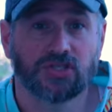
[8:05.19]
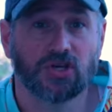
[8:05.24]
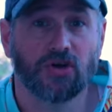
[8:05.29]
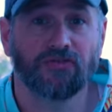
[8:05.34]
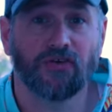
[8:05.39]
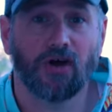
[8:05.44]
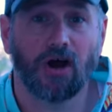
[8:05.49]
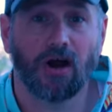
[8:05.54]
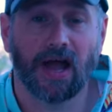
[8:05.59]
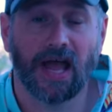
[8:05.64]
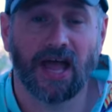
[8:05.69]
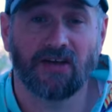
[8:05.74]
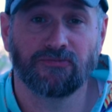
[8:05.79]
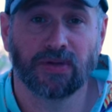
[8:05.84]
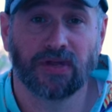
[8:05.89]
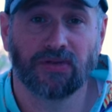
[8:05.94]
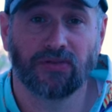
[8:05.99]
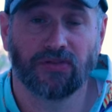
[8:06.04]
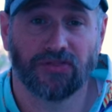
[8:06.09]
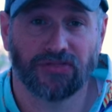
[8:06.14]
So far, I have
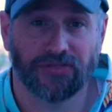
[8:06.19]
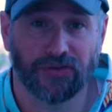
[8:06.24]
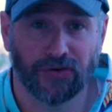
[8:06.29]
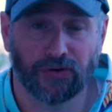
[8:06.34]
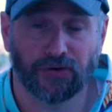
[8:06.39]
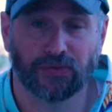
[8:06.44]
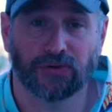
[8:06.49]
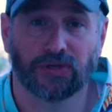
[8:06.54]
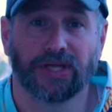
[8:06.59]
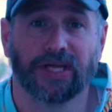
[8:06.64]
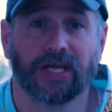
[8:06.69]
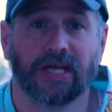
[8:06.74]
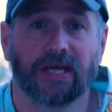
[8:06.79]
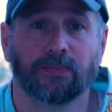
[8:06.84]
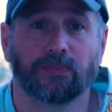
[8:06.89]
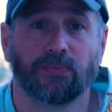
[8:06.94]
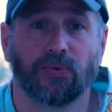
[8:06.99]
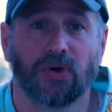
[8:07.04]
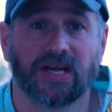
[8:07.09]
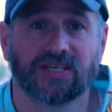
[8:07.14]
been thoroughly
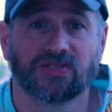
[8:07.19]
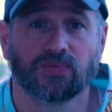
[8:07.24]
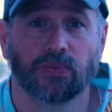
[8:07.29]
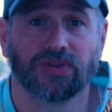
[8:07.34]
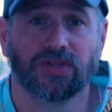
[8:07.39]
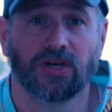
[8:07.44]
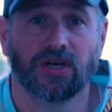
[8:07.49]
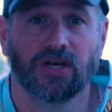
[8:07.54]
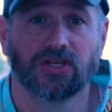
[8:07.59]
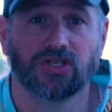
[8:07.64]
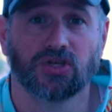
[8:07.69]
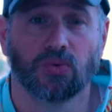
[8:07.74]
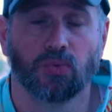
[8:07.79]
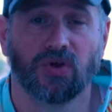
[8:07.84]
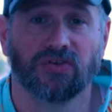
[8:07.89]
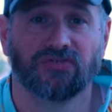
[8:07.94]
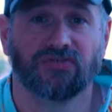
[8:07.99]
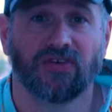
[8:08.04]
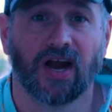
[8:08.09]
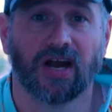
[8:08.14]
impressed with the Ninja
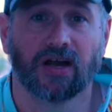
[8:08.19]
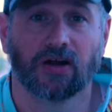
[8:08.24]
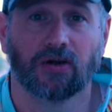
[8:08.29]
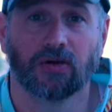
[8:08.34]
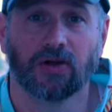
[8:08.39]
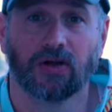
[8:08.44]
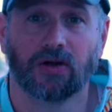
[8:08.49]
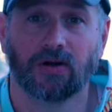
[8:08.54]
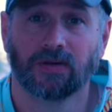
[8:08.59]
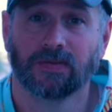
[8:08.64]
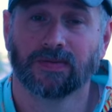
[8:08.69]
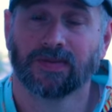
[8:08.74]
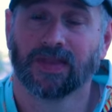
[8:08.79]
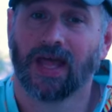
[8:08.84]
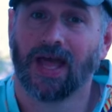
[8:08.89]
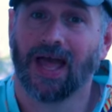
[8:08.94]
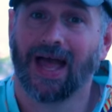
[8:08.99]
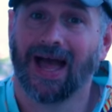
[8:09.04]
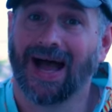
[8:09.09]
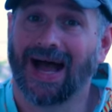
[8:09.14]
Woodfire Grill.
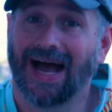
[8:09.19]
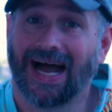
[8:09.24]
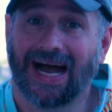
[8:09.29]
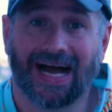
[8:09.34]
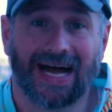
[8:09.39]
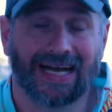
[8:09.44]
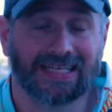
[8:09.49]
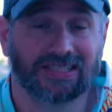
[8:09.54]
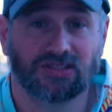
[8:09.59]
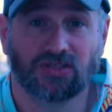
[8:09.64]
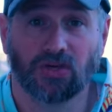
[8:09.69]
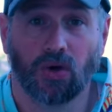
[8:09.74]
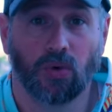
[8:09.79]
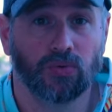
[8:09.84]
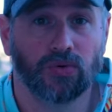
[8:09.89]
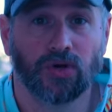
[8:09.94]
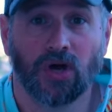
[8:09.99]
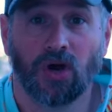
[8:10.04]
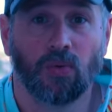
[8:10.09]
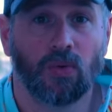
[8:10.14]
I
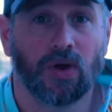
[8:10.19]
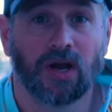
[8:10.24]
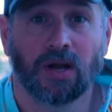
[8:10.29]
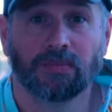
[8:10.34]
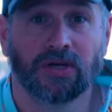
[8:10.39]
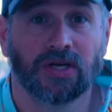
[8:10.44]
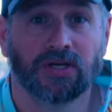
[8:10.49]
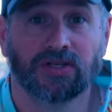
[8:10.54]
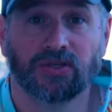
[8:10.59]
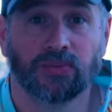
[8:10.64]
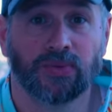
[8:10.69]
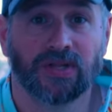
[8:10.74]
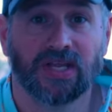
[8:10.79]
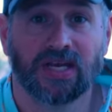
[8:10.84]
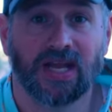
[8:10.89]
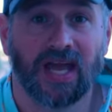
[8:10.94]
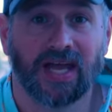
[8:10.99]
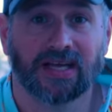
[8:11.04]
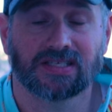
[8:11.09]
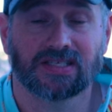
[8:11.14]
don't know what I'm gonna do with
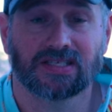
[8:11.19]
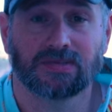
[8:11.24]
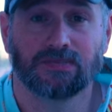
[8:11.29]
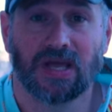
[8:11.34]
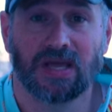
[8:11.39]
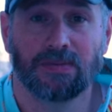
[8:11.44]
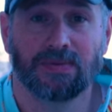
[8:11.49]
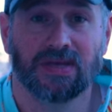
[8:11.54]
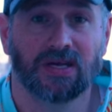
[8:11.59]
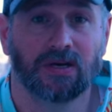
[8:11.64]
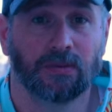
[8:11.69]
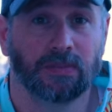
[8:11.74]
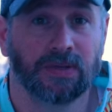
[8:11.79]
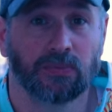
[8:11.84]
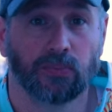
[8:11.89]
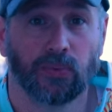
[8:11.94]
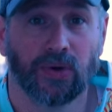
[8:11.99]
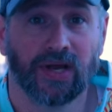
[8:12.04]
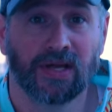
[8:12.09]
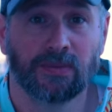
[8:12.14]
it next. Maybe it'll
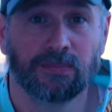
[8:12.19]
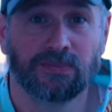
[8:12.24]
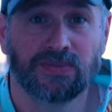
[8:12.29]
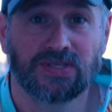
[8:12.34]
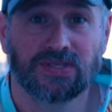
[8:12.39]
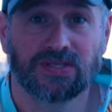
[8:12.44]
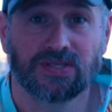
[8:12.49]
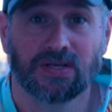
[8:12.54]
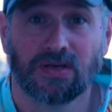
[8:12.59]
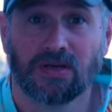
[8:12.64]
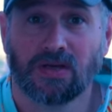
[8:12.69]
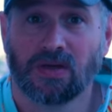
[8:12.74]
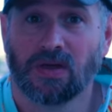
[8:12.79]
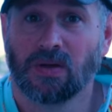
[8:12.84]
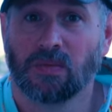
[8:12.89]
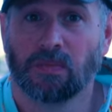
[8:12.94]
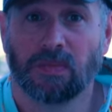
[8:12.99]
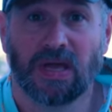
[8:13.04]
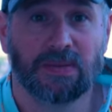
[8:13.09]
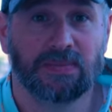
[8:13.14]
be ribs,
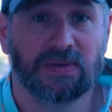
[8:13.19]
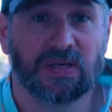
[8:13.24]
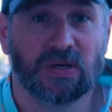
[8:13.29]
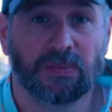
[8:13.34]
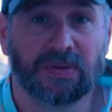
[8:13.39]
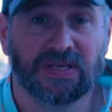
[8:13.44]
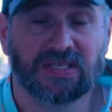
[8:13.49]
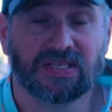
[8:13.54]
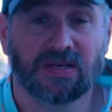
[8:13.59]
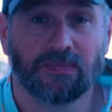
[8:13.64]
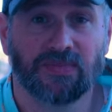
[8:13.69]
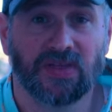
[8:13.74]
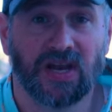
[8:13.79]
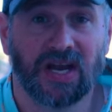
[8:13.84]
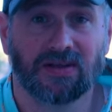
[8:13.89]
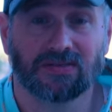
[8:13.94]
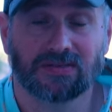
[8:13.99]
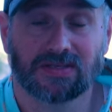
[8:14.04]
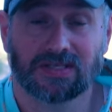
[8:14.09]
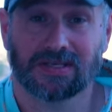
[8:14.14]
maybe it'll be something
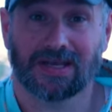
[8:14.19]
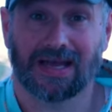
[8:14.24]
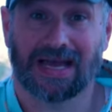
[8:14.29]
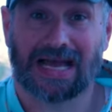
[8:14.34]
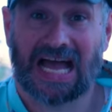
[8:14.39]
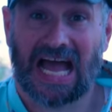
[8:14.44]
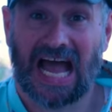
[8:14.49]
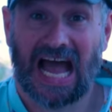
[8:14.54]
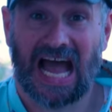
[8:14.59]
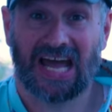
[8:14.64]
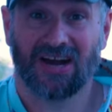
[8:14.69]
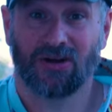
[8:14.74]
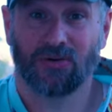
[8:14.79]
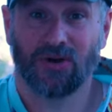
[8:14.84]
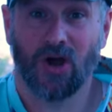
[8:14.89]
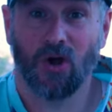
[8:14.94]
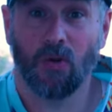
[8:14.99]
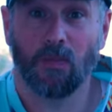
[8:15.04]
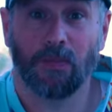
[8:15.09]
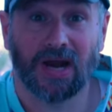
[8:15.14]
else. I
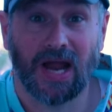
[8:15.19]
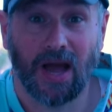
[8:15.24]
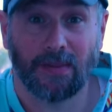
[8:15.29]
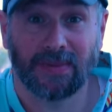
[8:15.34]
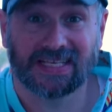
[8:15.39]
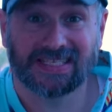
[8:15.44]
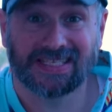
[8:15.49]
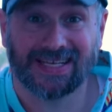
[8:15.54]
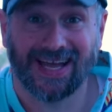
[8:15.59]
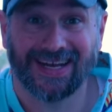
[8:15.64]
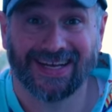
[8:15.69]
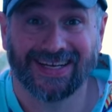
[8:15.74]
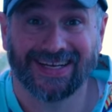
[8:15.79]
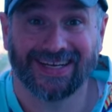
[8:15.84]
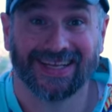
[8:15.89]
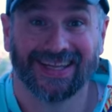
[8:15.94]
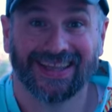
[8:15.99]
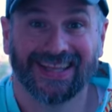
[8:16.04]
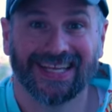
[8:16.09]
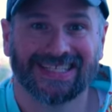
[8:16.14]
don't know, but I'm
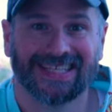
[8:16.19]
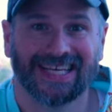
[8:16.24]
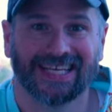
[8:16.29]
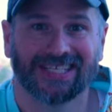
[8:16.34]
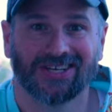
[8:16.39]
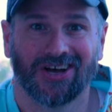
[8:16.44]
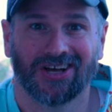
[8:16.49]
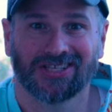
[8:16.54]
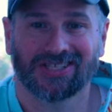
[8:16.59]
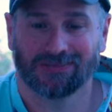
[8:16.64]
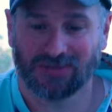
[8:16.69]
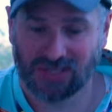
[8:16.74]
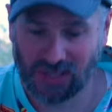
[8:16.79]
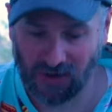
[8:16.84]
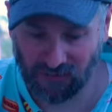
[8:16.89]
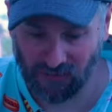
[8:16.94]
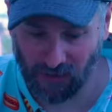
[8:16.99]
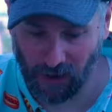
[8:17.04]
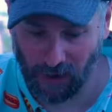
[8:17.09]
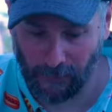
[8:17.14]
excited. This thing's awesome
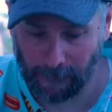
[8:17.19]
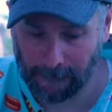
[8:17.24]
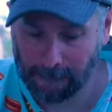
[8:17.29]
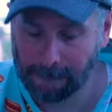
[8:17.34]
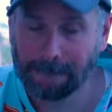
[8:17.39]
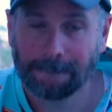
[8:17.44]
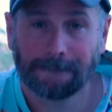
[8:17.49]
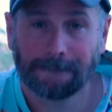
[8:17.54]
so far.